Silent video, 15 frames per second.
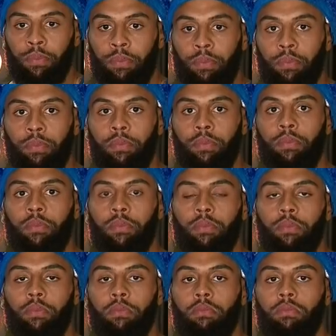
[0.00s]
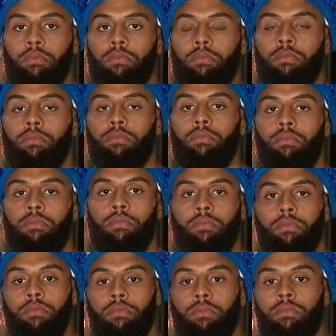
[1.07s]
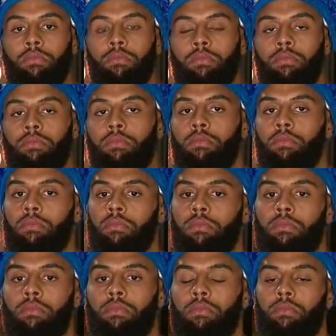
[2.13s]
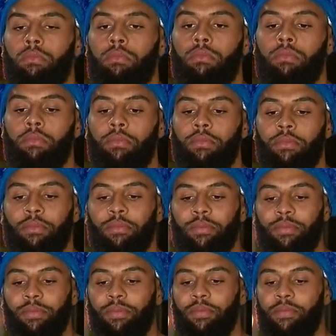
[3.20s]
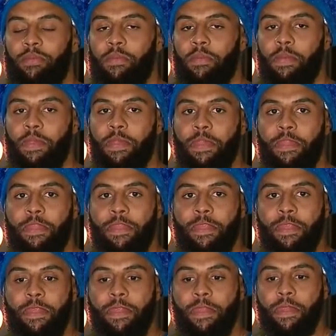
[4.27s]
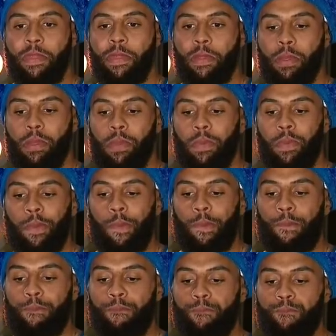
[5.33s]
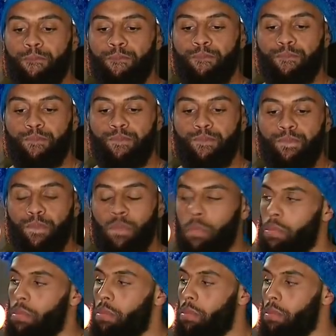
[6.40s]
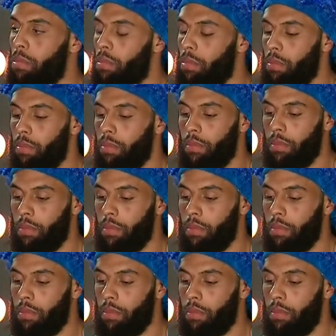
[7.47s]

(silent)